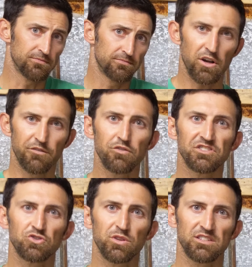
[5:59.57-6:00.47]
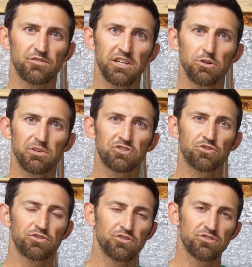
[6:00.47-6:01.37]
All right, if you've enjoyed this video, be
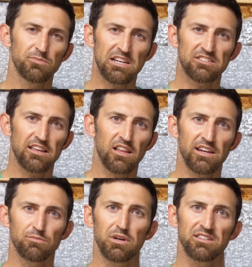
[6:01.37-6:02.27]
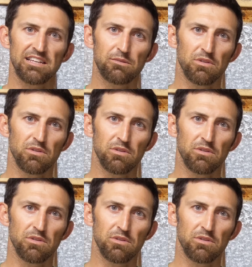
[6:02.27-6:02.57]
sure to smash that like button down